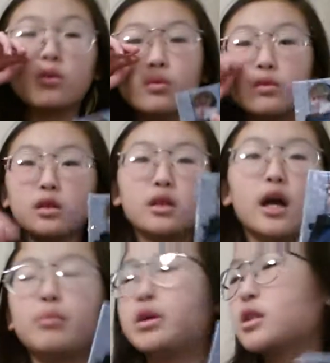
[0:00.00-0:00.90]
so
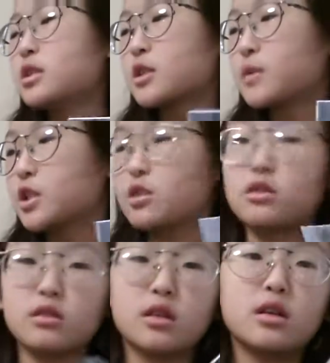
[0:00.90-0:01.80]
yeah, I printed 6
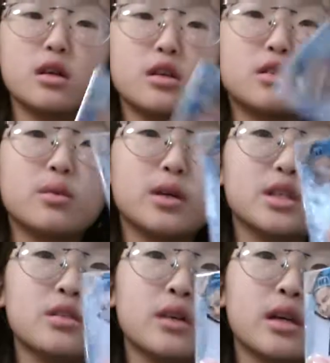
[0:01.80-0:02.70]
pictures. Okay, so
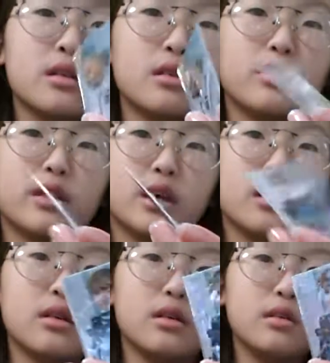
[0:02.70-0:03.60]
once you get your
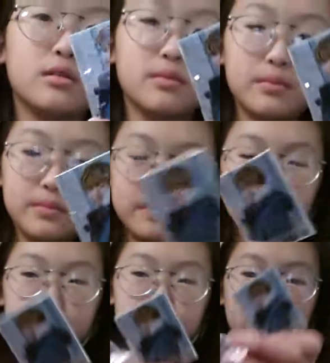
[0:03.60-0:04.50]
thing all
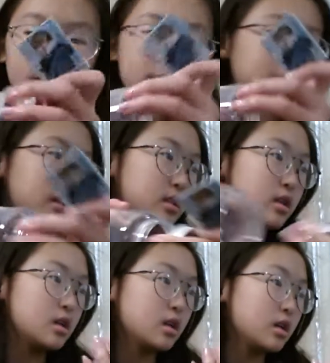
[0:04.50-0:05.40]

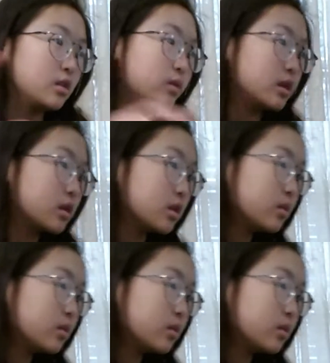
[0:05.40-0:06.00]
surrounded, you want to